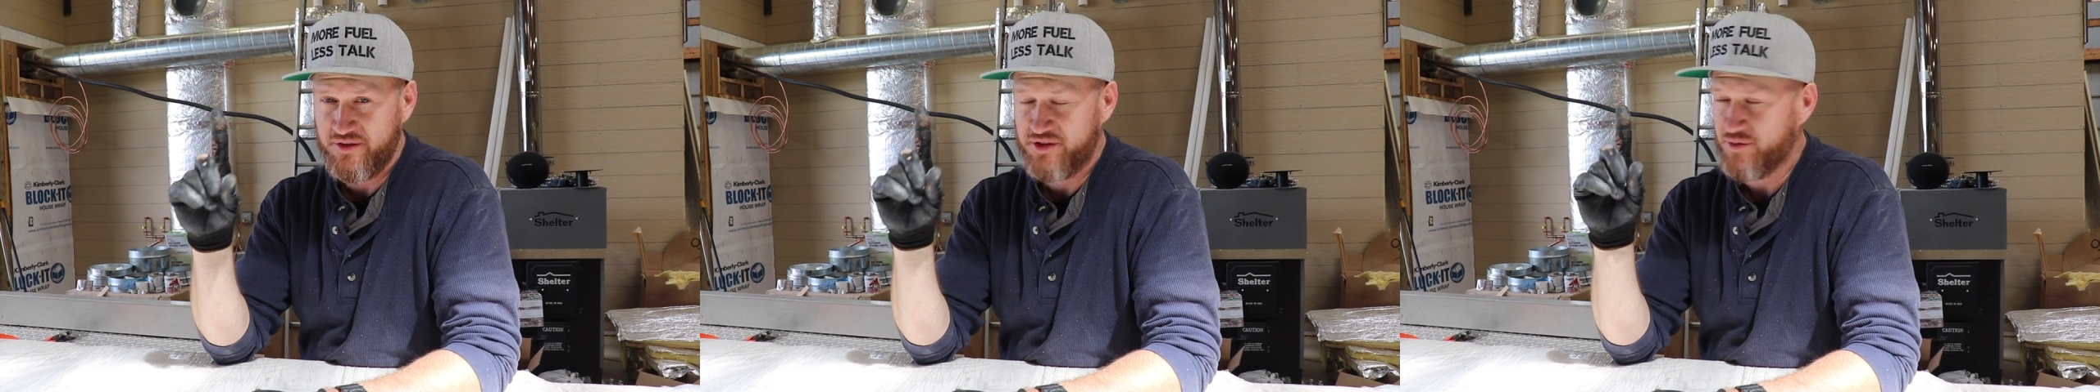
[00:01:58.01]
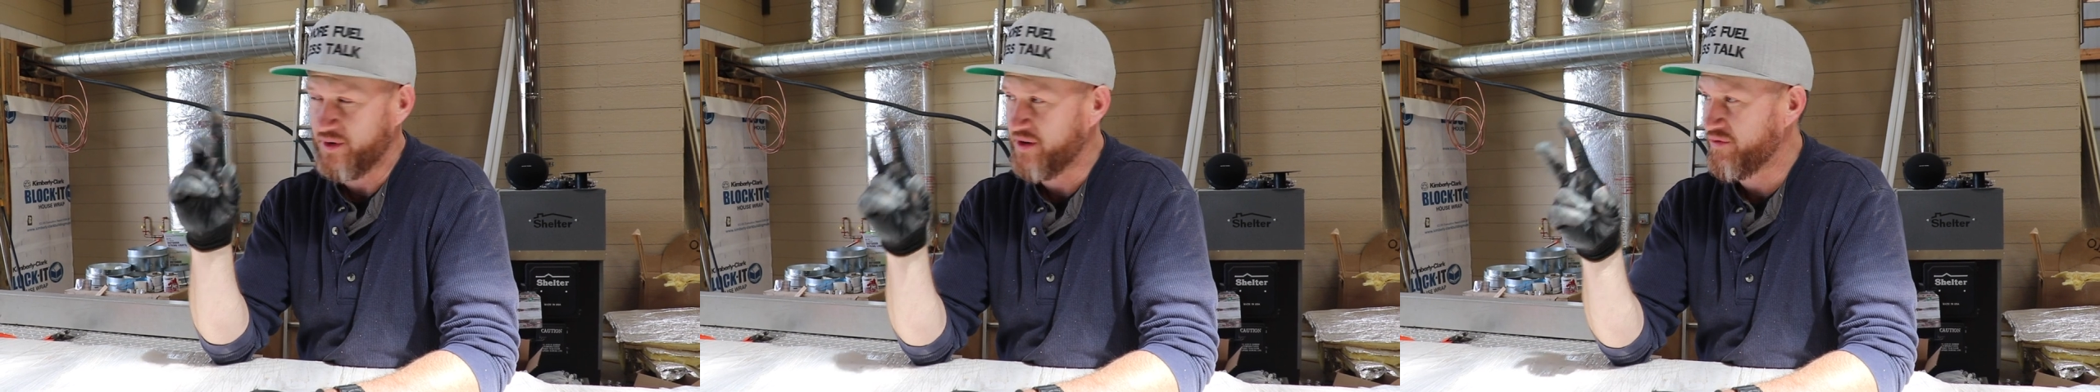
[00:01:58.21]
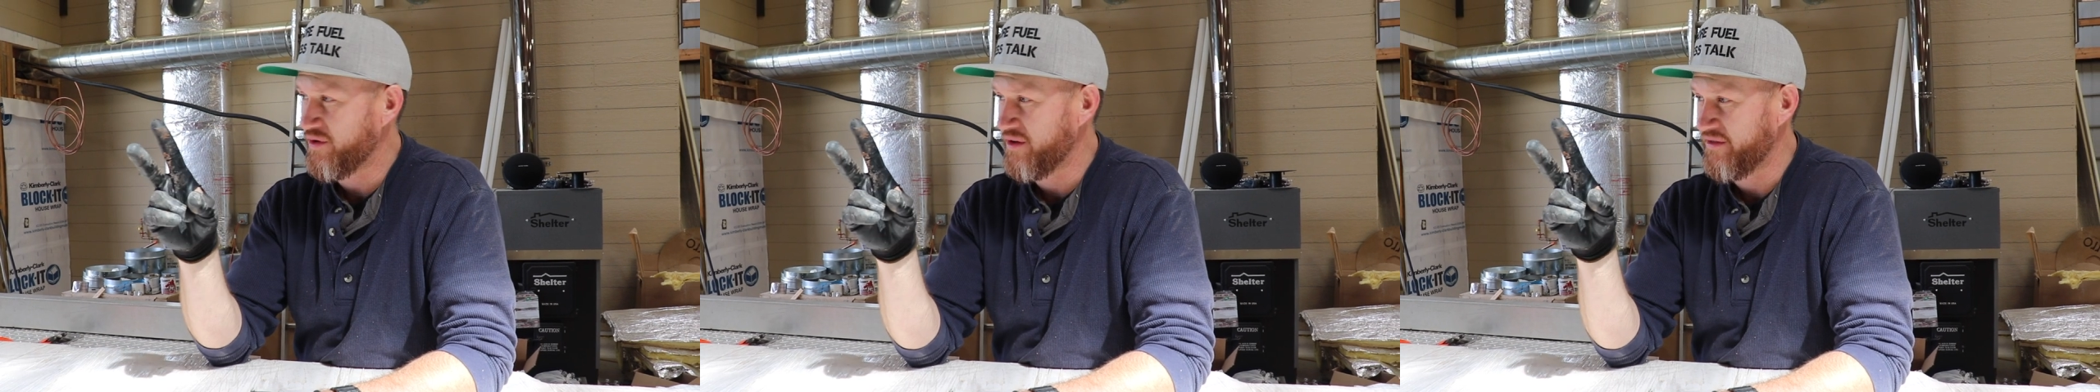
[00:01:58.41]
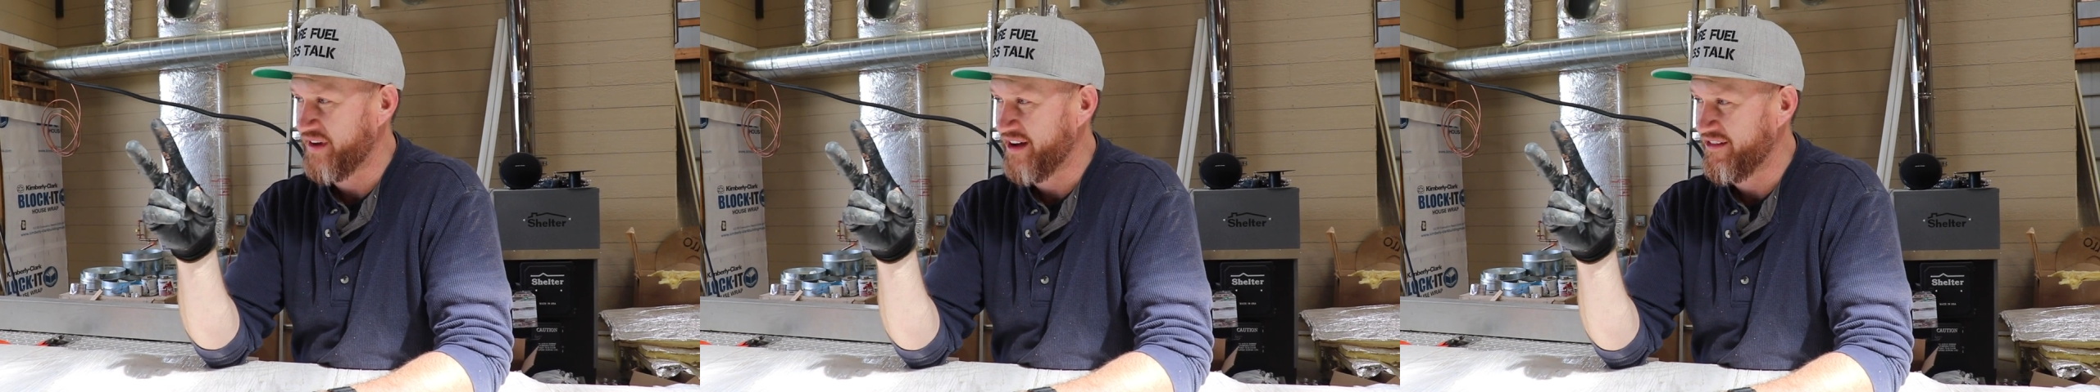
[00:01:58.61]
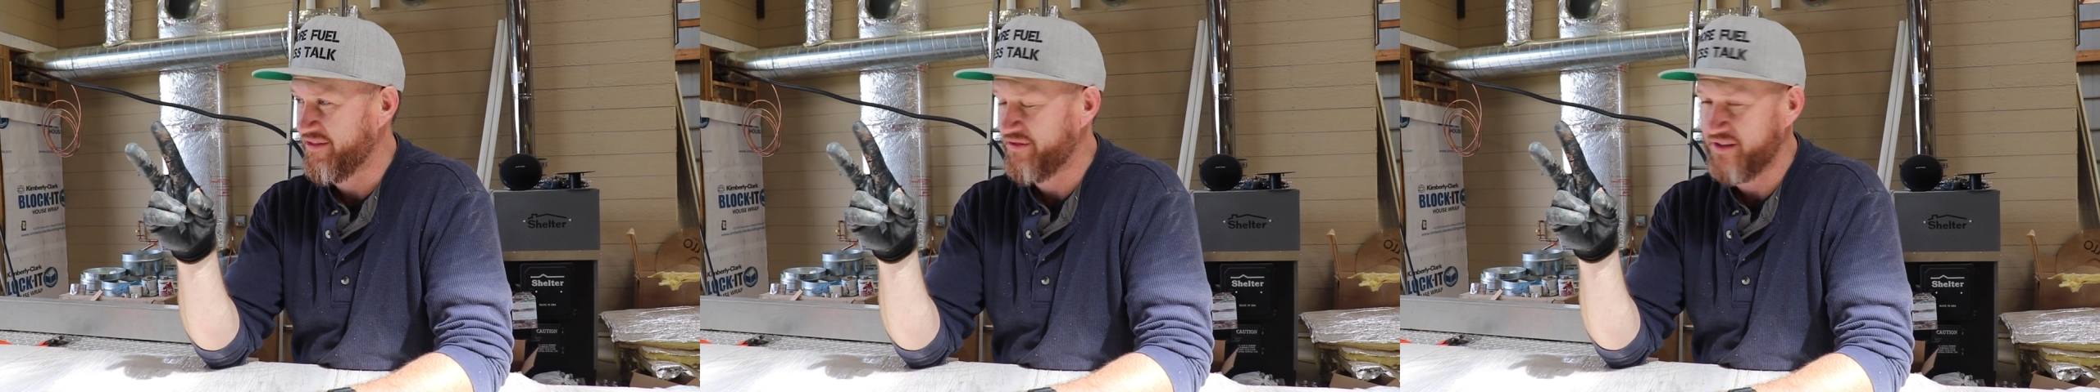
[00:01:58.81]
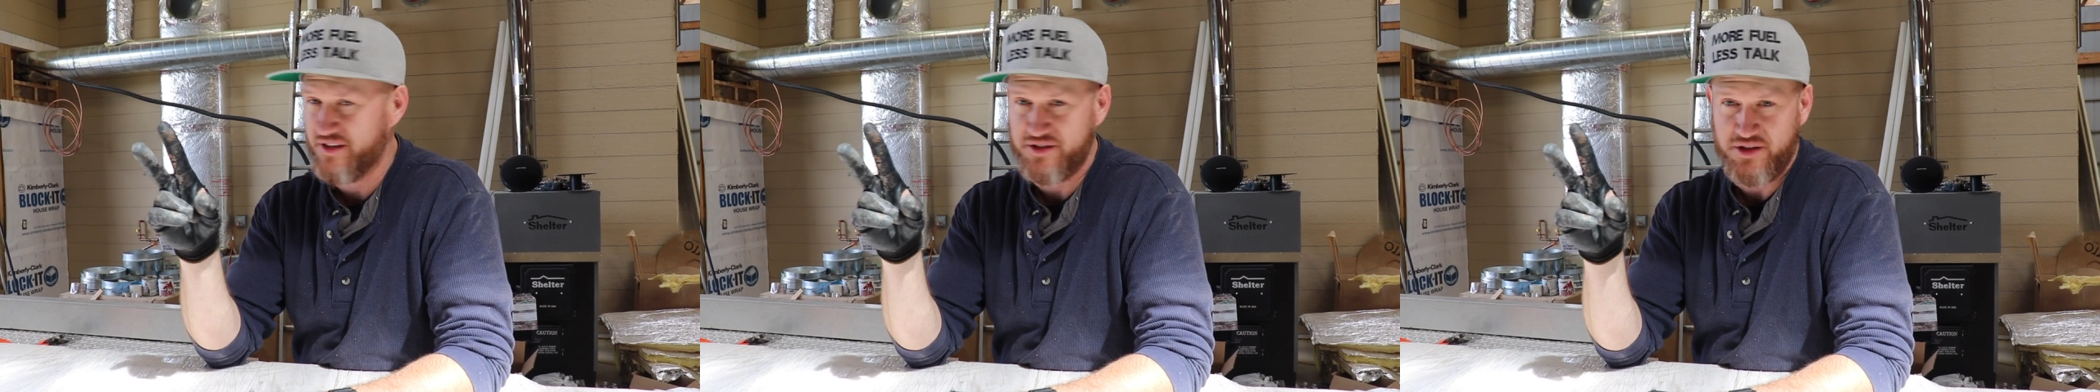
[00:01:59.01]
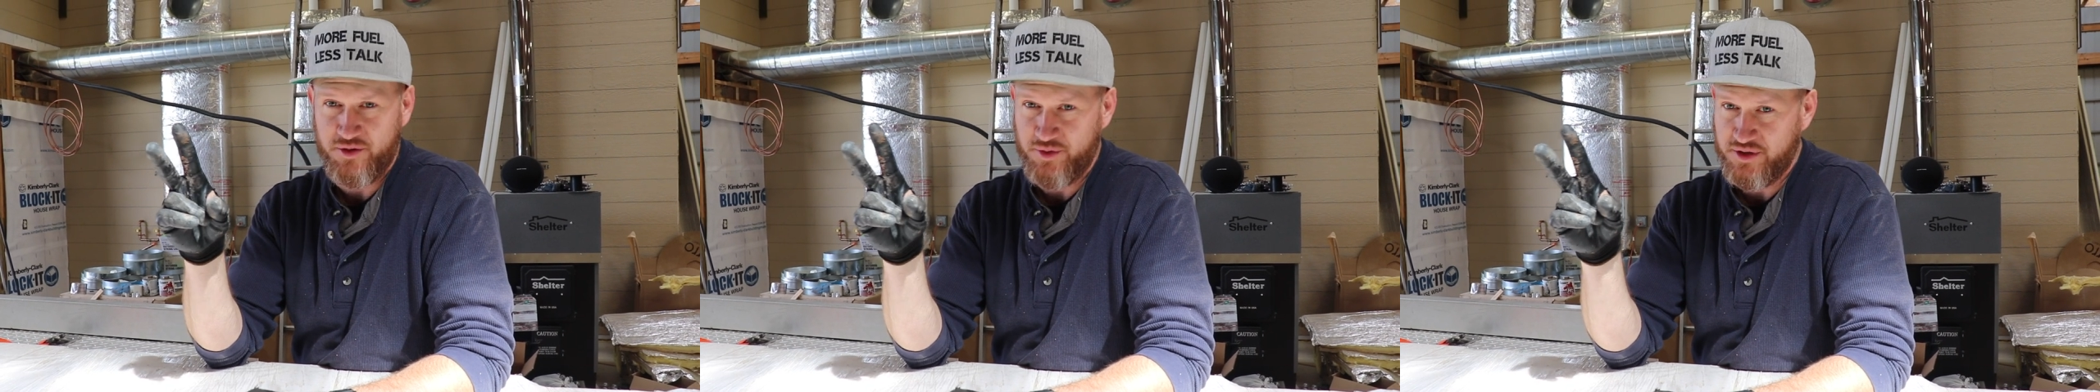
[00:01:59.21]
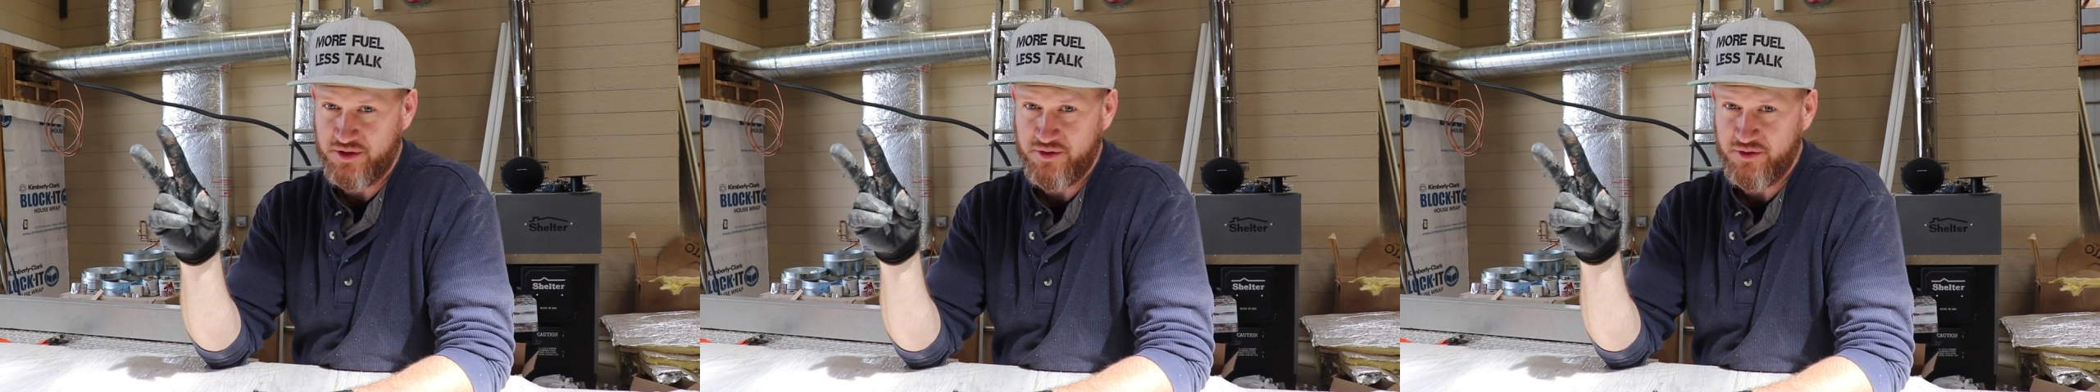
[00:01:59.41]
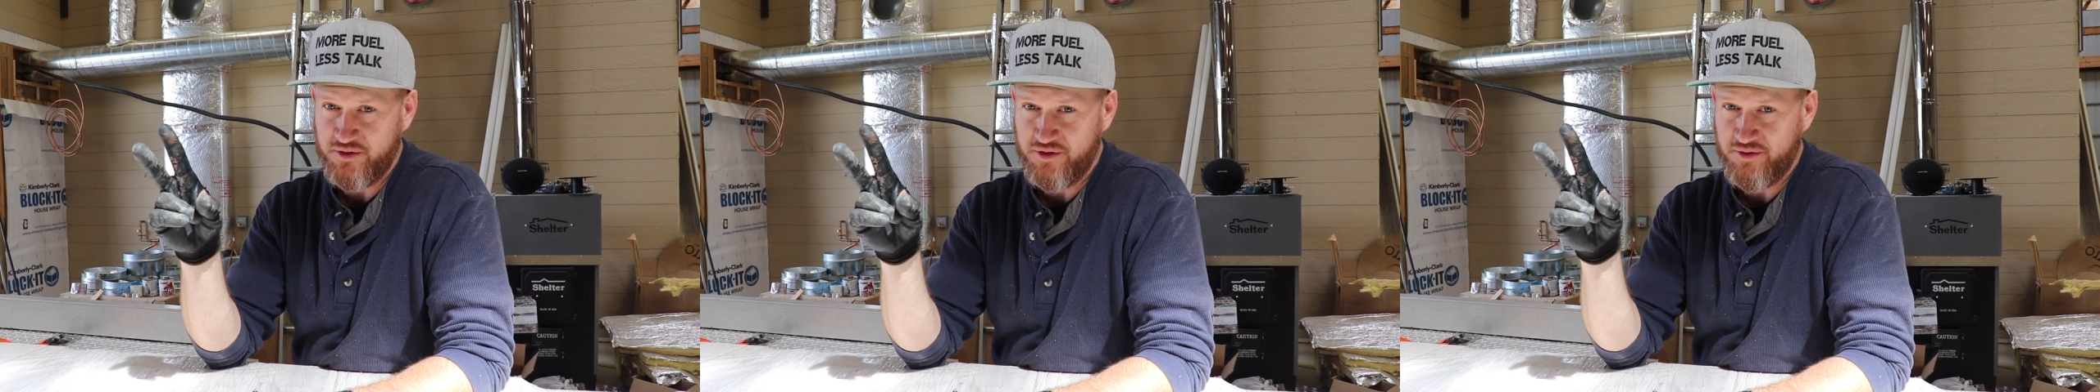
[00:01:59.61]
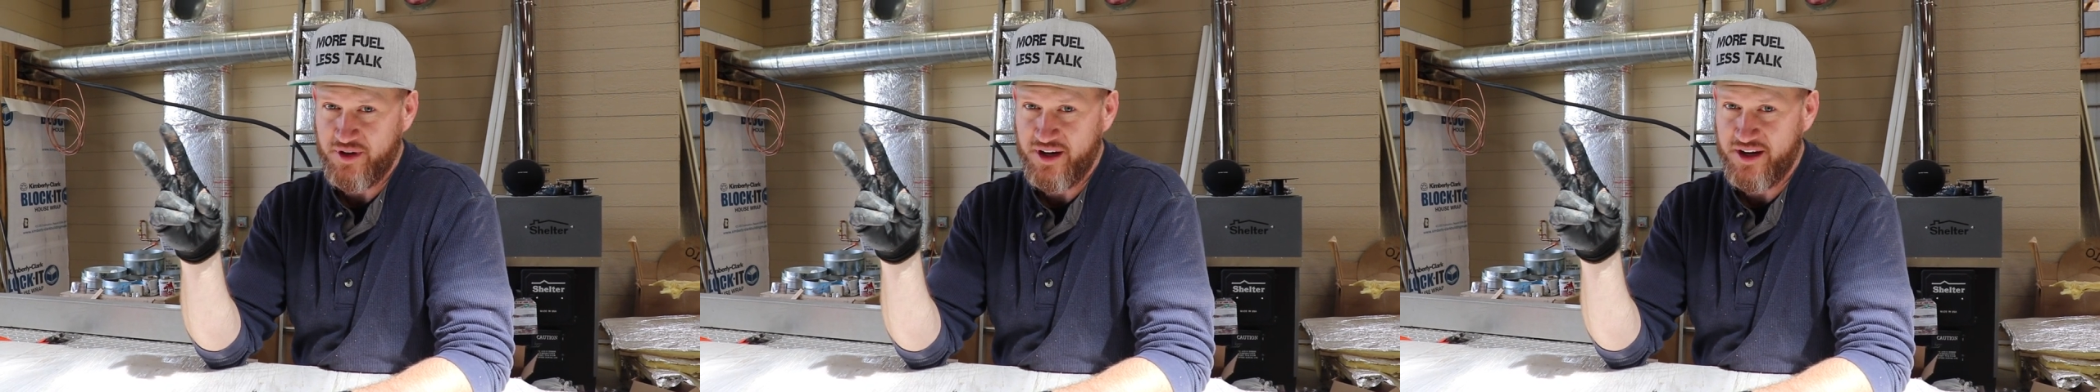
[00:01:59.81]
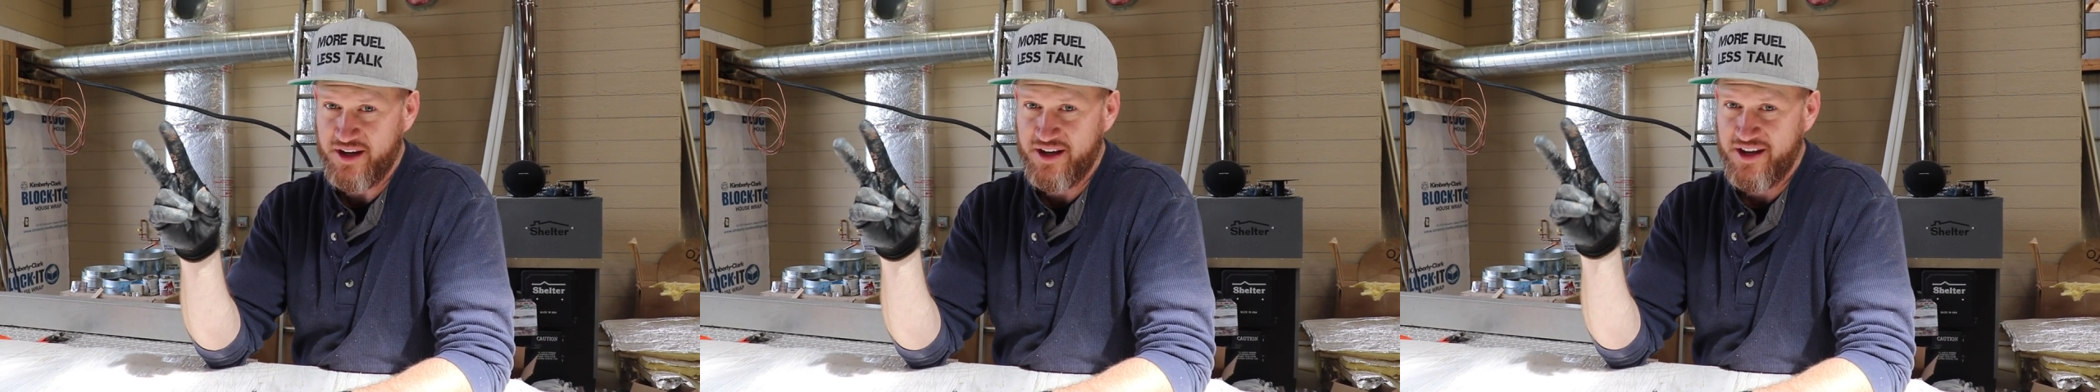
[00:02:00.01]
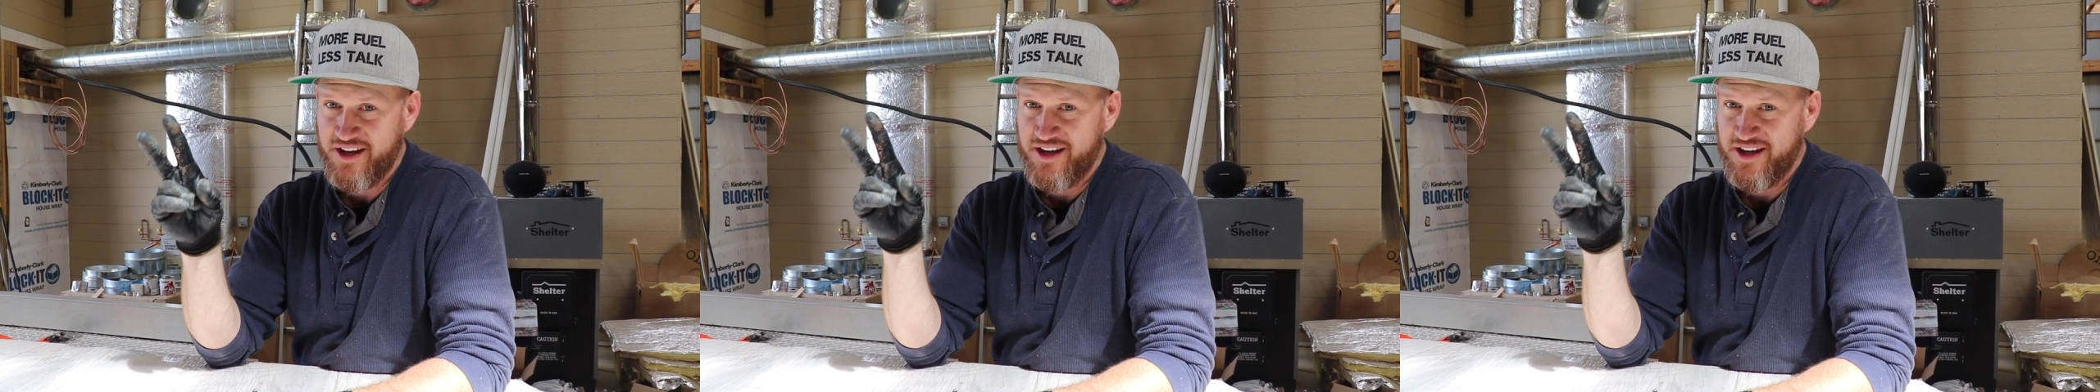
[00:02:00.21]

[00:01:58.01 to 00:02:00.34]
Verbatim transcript: 24 valve is always cool, right?